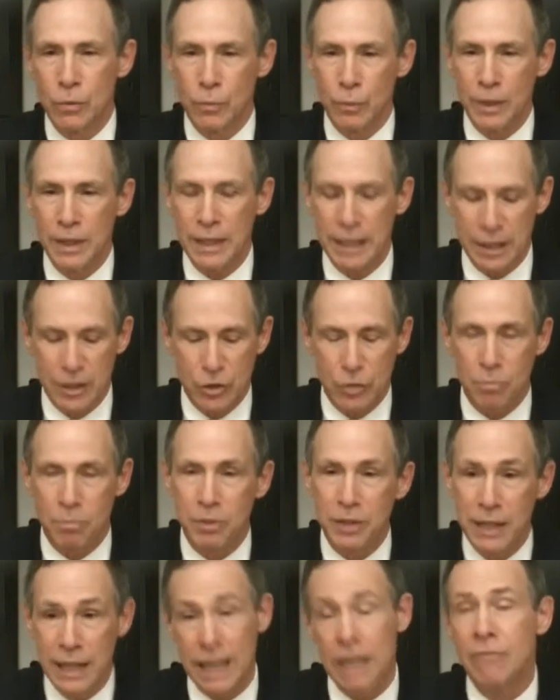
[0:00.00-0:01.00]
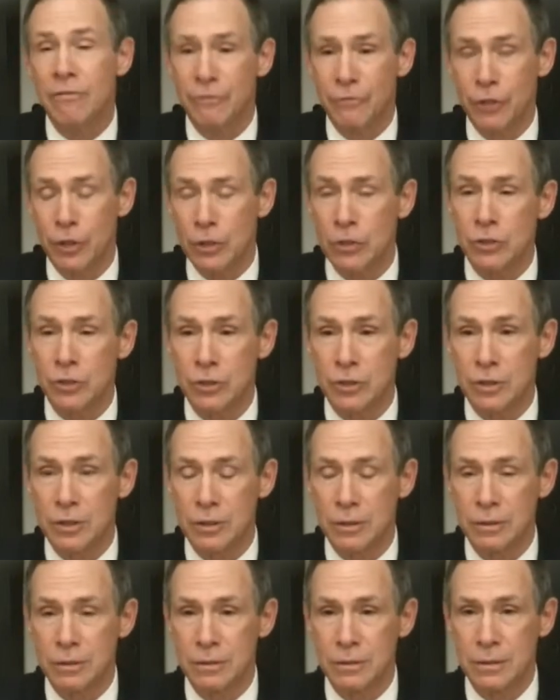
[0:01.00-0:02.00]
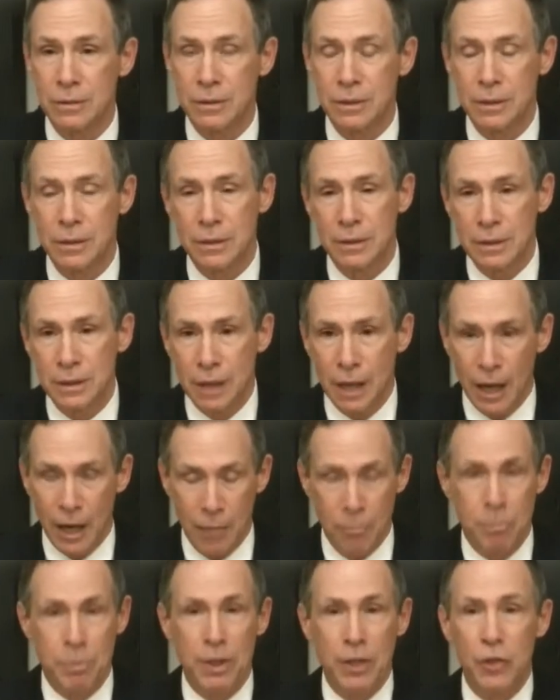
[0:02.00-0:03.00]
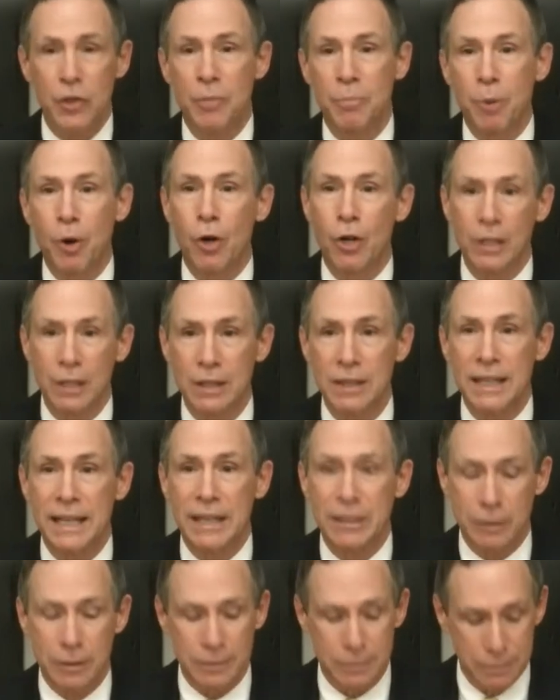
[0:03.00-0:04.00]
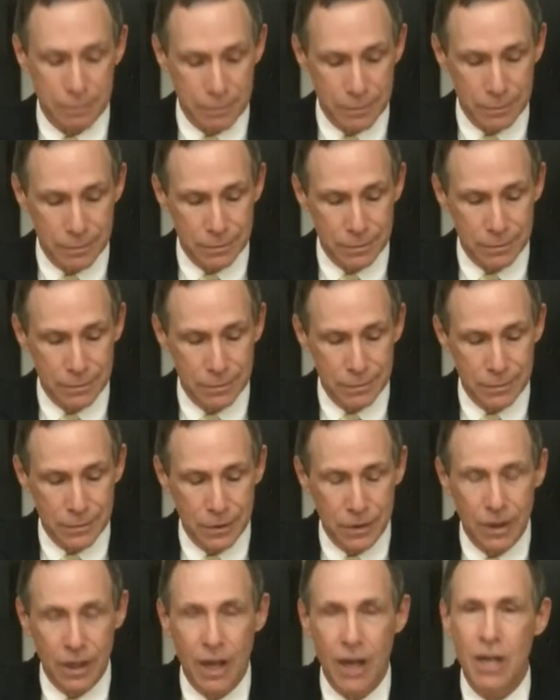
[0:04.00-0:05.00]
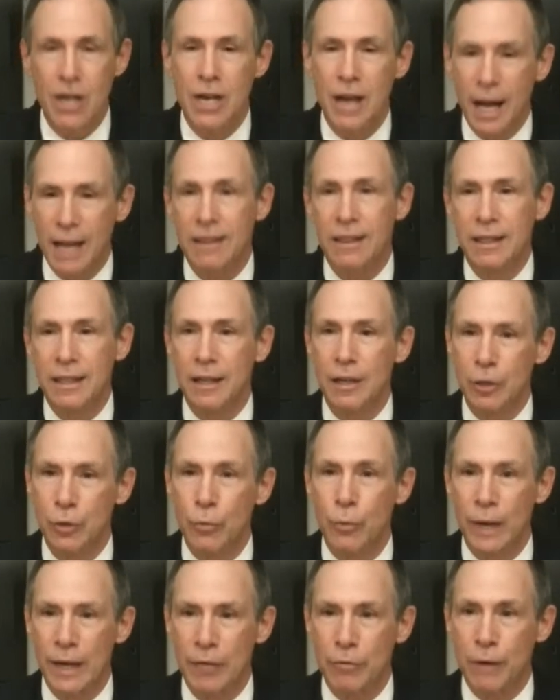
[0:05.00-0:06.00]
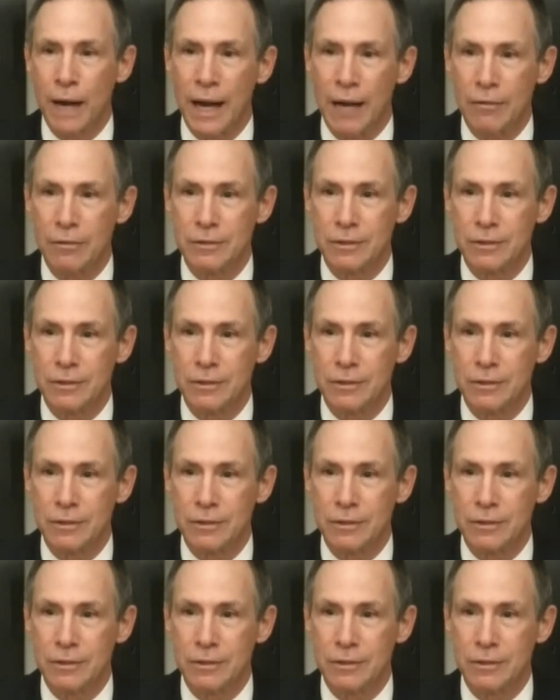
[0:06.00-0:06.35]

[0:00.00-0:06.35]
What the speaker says: We need to plan first and build the park later, not the other way around.